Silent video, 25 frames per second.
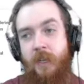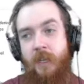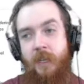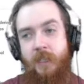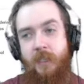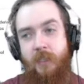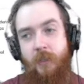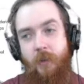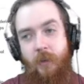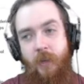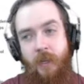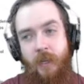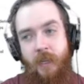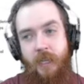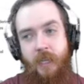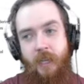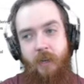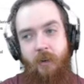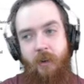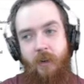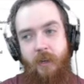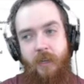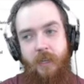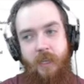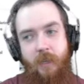So here
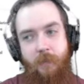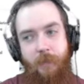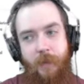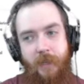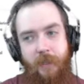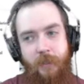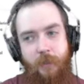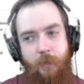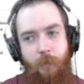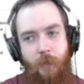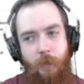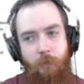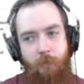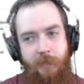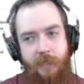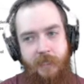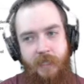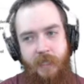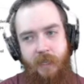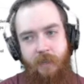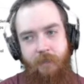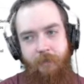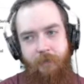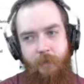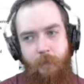are emails we
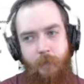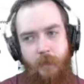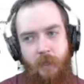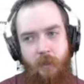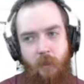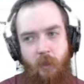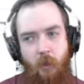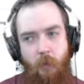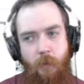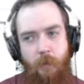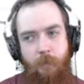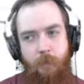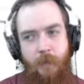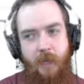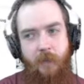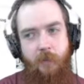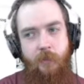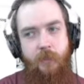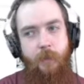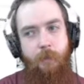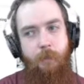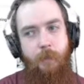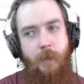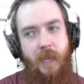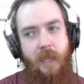received from the Globe and Mail
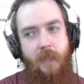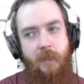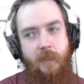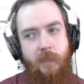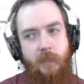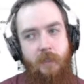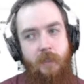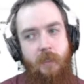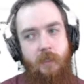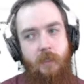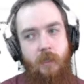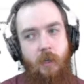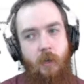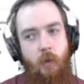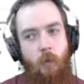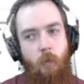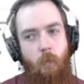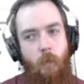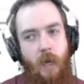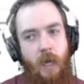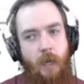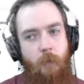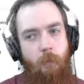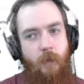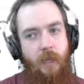demanding to know
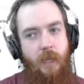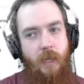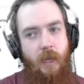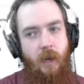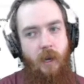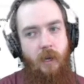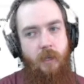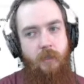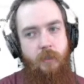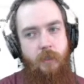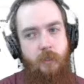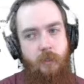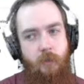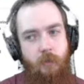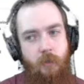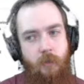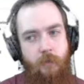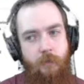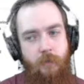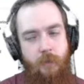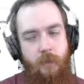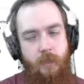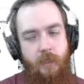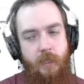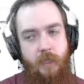why we aren't
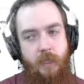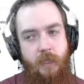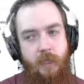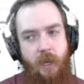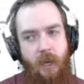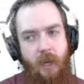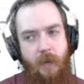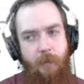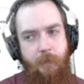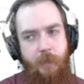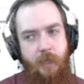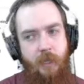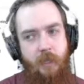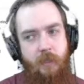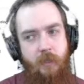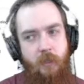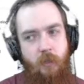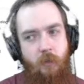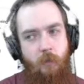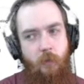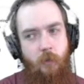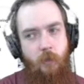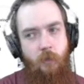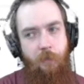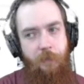dutifully copying
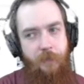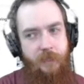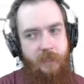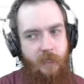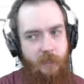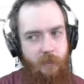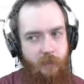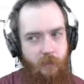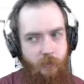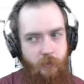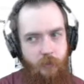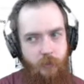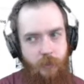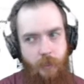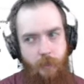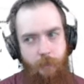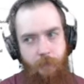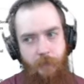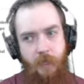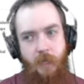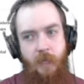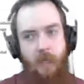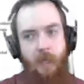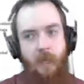YouTube censorship.